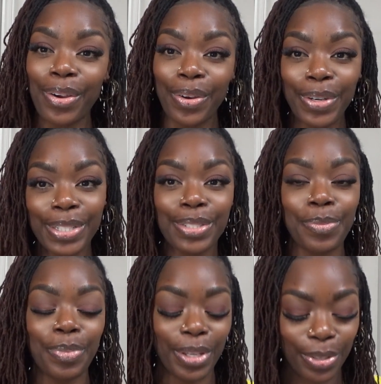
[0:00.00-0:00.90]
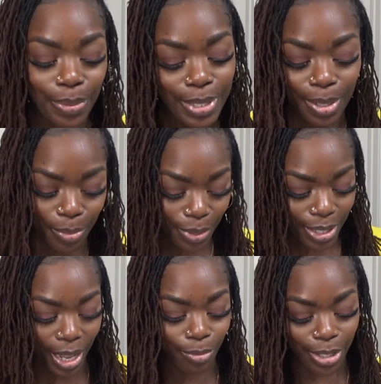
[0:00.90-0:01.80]
going to be doing
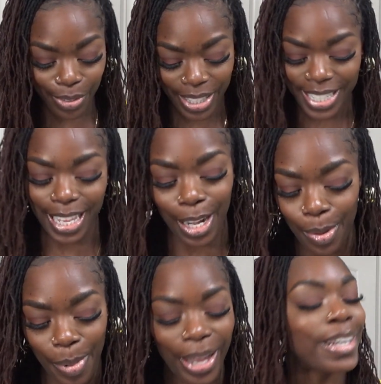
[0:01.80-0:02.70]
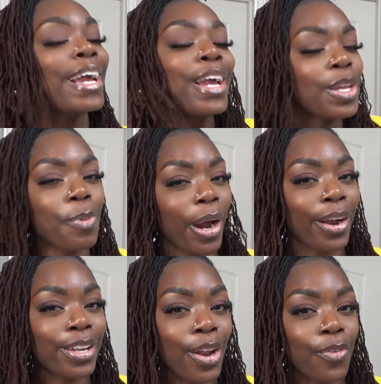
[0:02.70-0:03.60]
something I'm really excited about. You
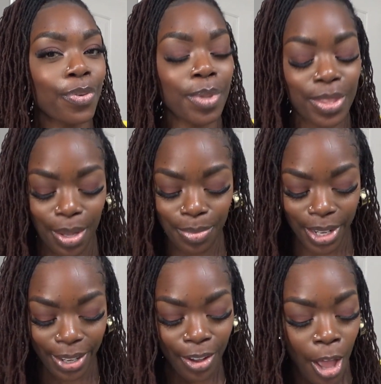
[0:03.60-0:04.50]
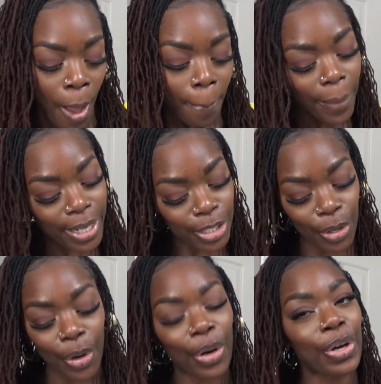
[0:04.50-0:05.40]
already know from the thumbnail, but your
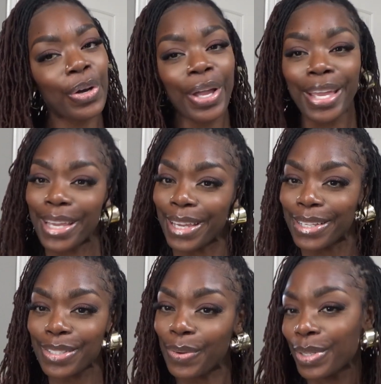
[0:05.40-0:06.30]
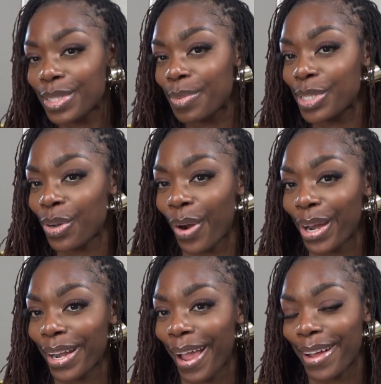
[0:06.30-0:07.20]
girl is going to be
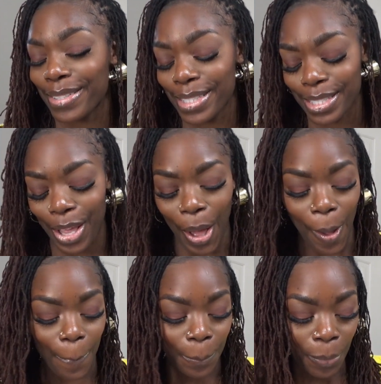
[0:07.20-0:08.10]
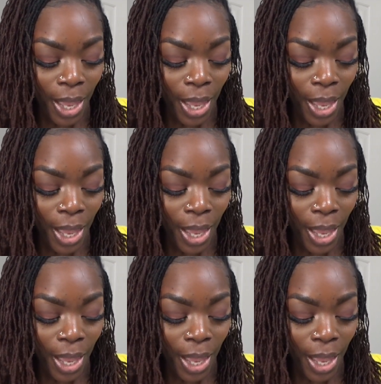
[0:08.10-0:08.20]
trying out some